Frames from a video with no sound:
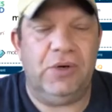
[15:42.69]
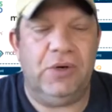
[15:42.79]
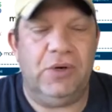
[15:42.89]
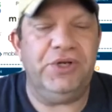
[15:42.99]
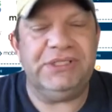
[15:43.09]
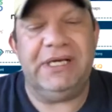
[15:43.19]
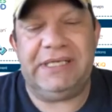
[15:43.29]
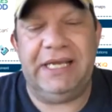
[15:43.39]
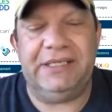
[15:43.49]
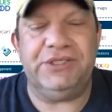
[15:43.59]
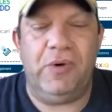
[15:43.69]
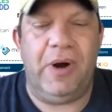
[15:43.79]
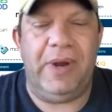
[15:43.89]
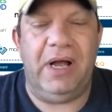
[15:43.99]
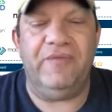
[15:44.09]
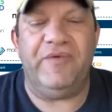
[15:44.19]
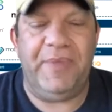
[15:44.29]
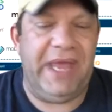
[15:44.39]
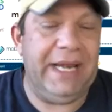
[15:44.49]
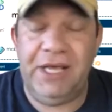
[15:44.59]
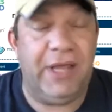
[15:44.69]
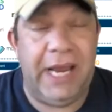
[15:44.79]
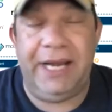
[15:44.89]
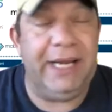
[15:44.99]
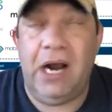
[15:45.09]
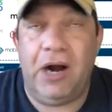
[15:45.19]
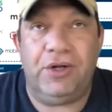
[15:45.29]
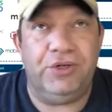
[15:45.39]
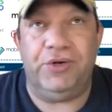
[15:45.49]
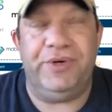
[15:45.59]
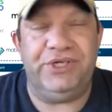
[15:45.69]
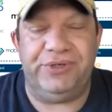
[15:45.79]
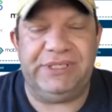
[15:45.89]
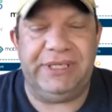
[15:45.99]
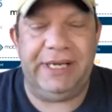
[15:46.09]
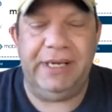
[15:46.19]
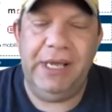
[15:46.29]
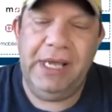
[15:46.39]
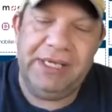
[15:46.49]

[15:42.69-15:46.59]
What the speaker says: So you just got to take this URL from any article you're interested in.